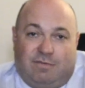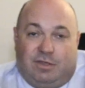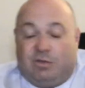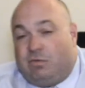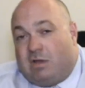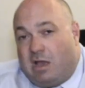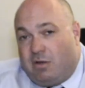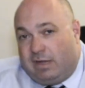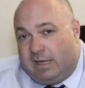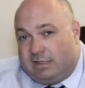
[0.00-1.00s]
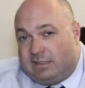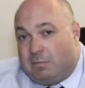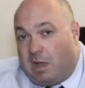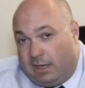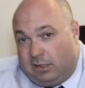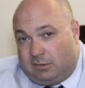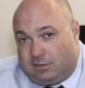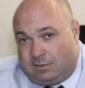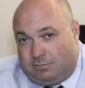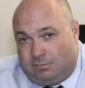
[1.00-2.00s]
You go into
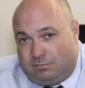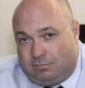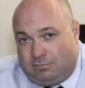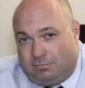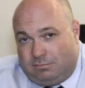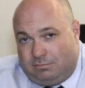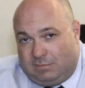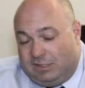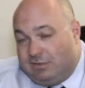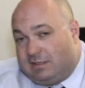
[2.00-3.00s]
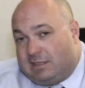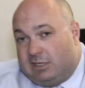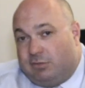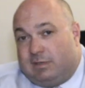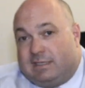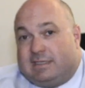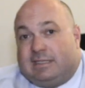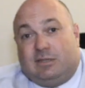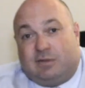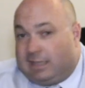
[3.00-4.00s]
Myers. You decide you want to
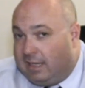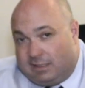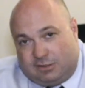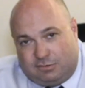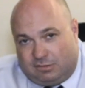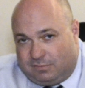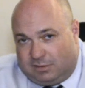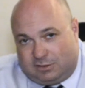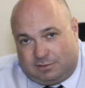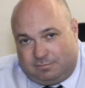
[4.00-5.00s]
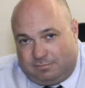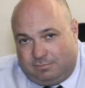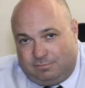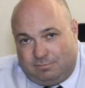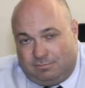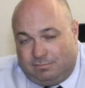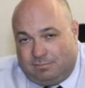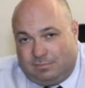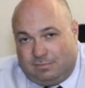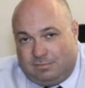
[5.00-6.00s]
steal a can of tuna fish.
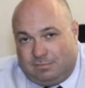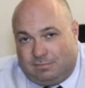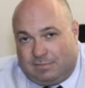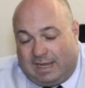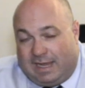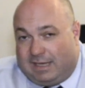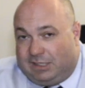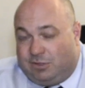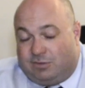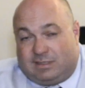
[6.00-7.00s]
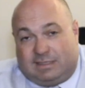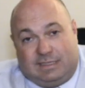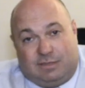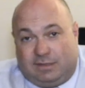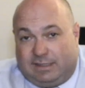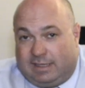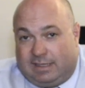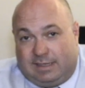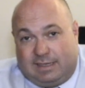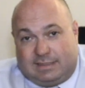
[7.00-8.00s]
And you're stealing it,
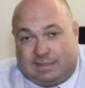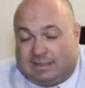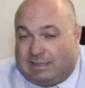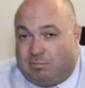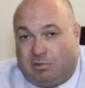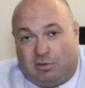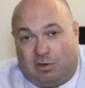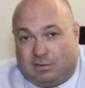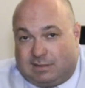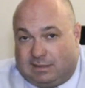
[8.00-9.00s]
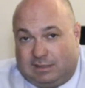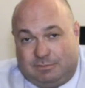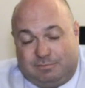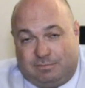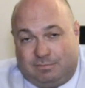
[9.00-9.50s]
and it's a simple larceny.